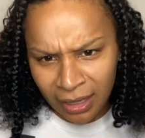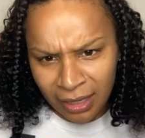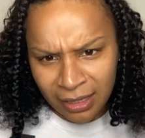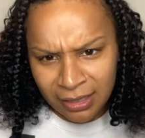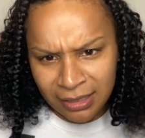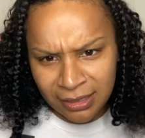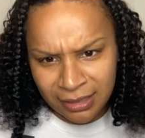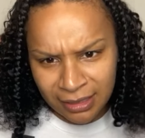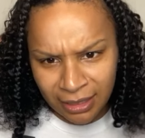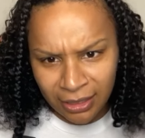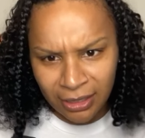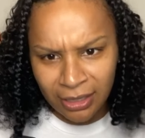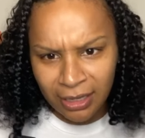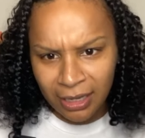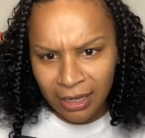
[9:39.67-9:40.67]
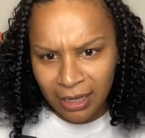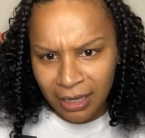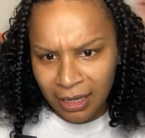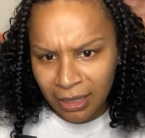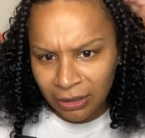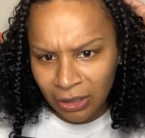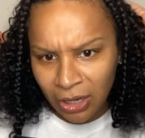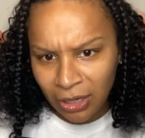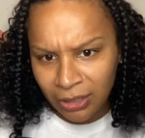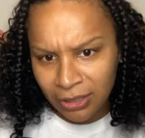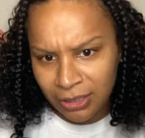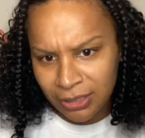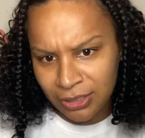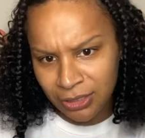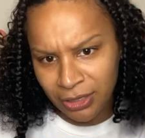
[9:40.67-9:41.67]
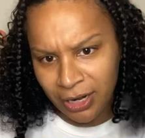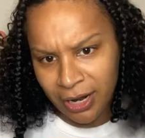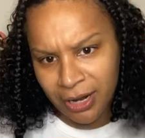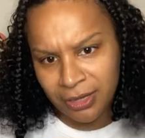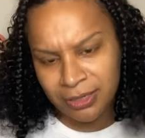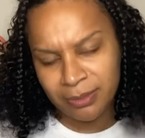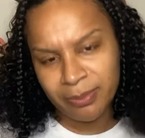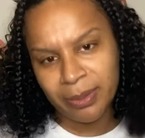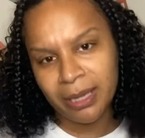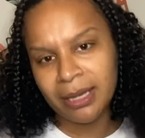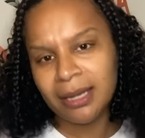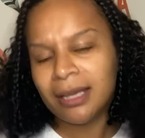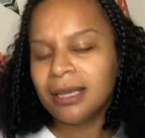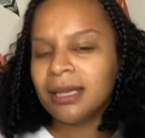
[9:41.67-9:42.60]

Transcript: Sarah, longest your hair's been?